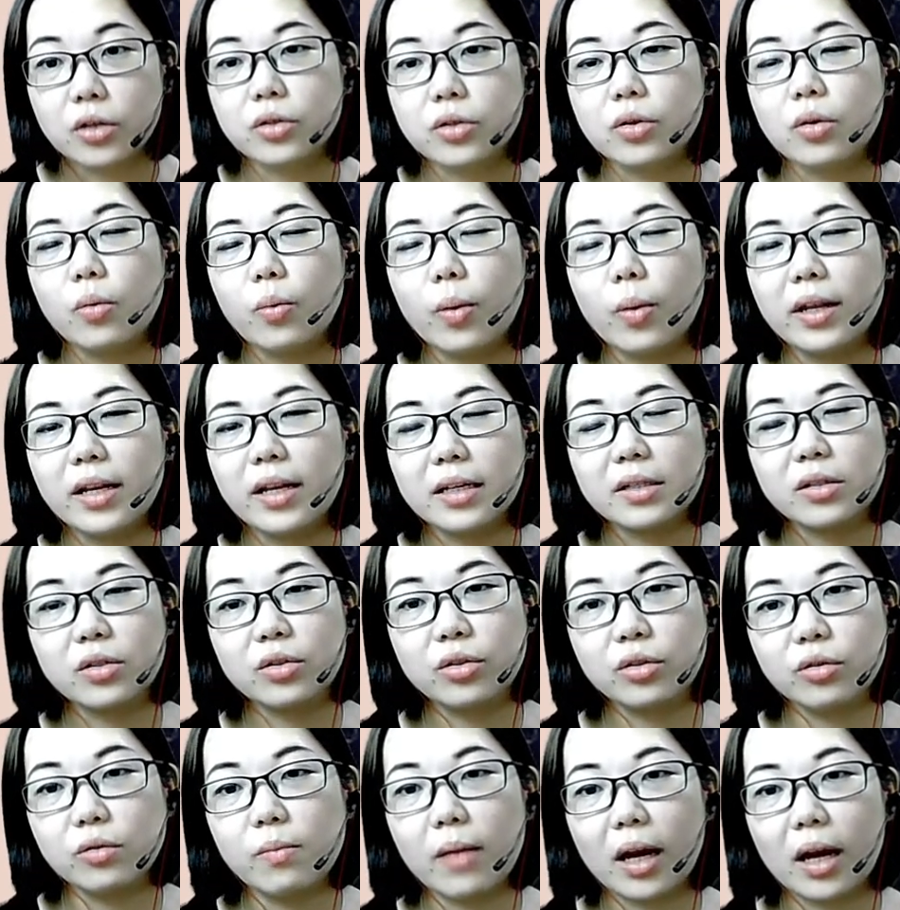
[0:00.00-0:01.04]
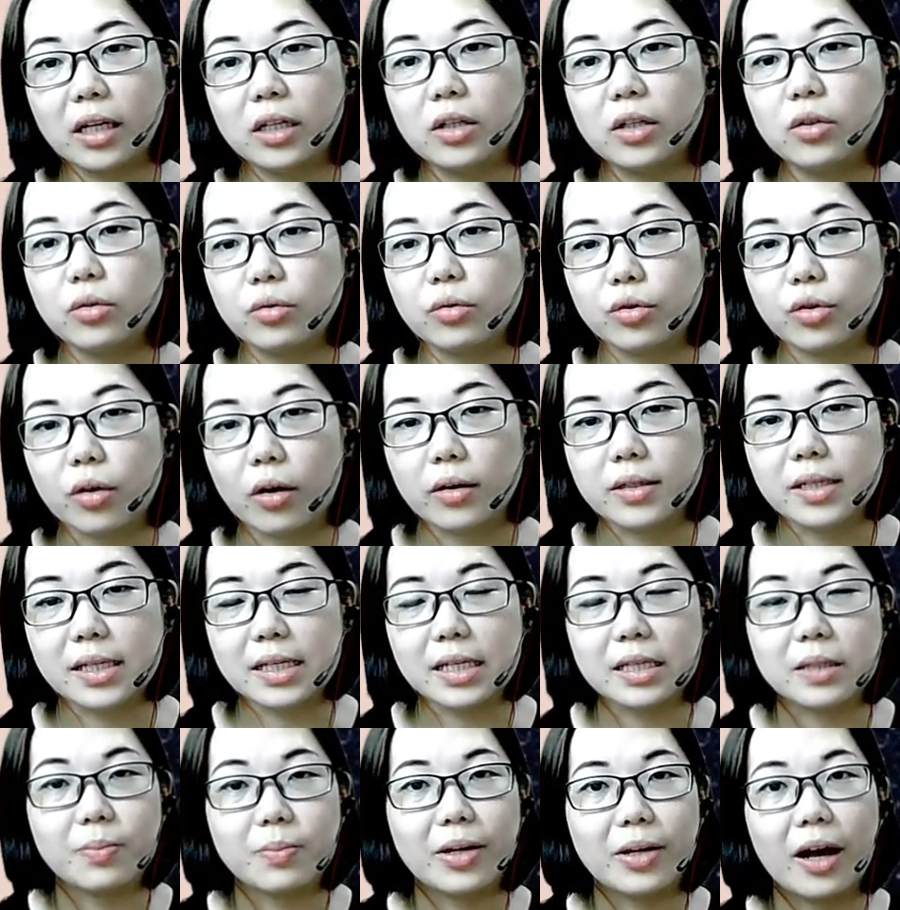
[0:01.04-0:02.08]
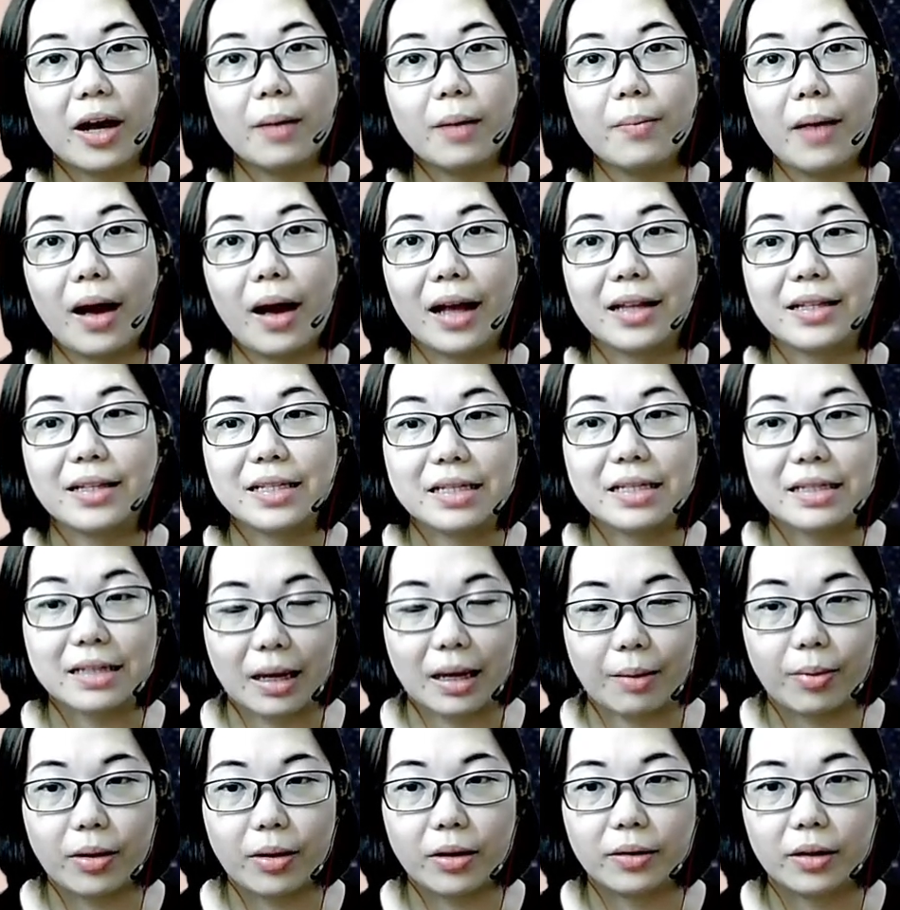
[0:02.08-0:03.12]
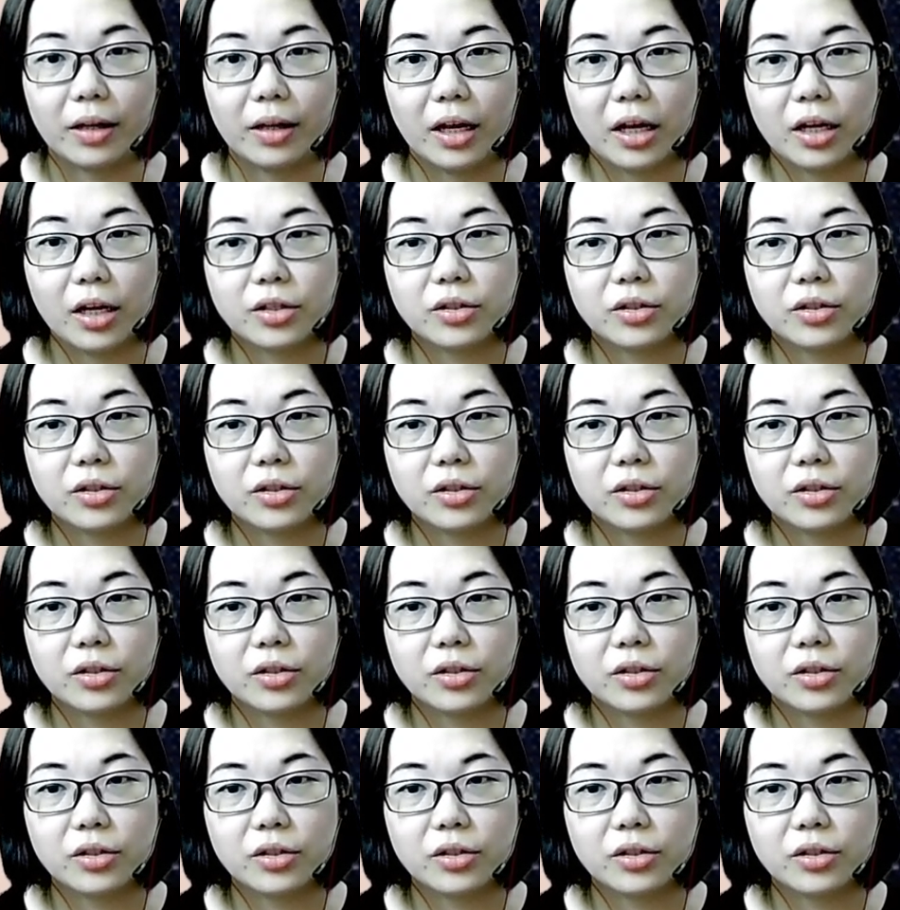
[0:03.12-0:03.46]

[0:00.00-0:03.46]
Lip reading: so when there's too many neutrons, it's become unstable.